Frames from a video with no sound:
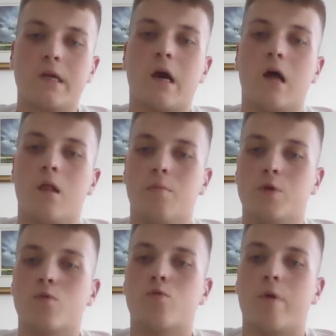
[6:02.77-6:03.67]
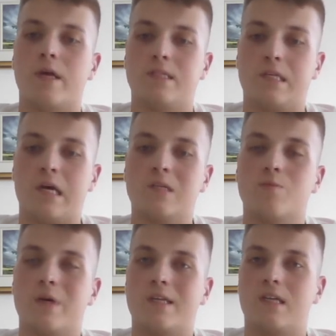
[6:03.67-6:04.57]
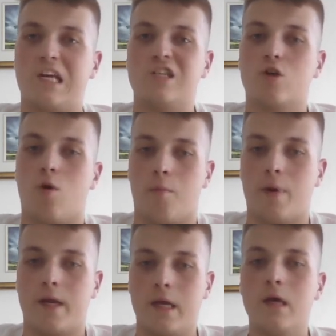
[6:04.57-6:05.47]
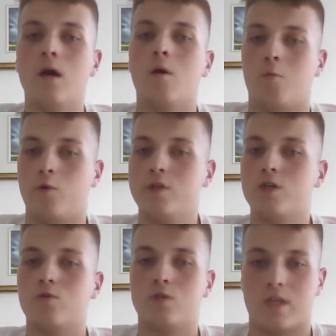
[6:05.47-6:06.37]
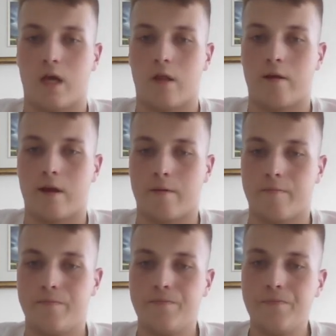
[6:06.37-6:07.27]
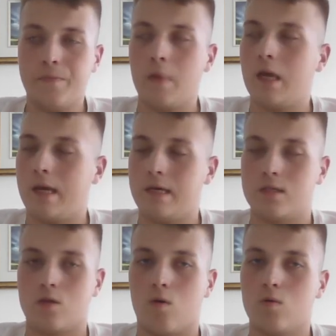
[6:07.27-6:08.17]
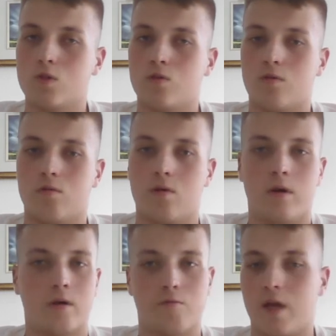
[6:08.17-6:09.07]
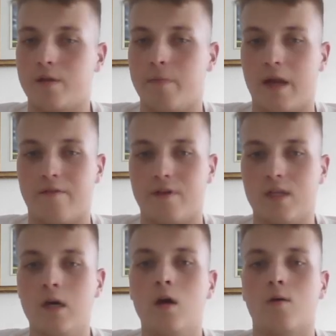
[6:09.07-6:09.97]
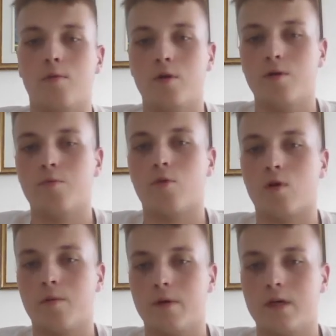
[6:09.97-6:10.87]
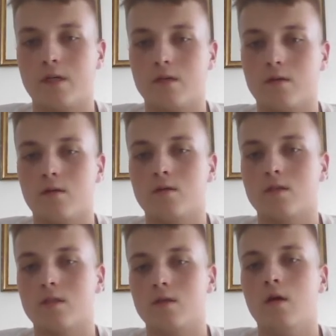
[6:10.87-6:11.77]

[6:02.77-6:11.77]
help you create the next big tech company. Pretty good salary. It is also a great benefit. Computer programmers